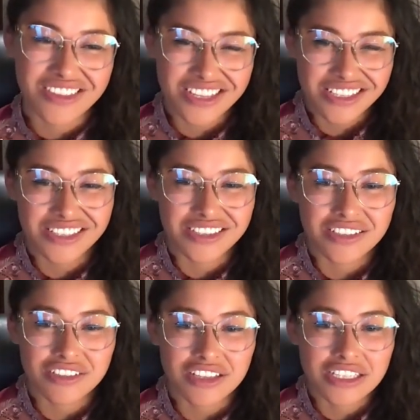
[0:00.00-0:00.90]

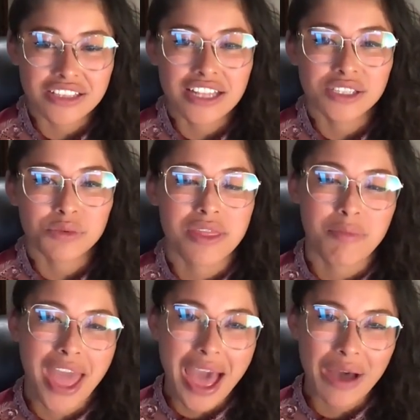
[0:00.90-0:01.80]
That's where the
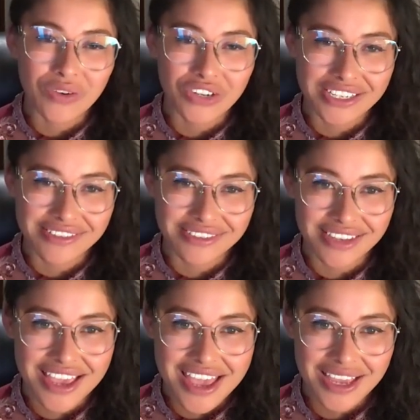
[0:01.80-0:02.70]
power is,
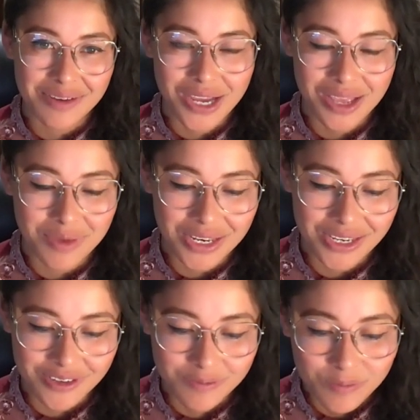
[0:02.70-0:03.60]
in my
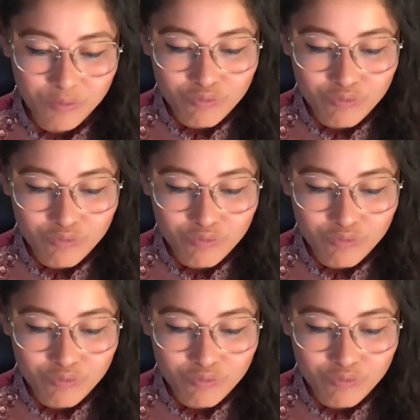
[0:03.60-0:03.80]
opinion.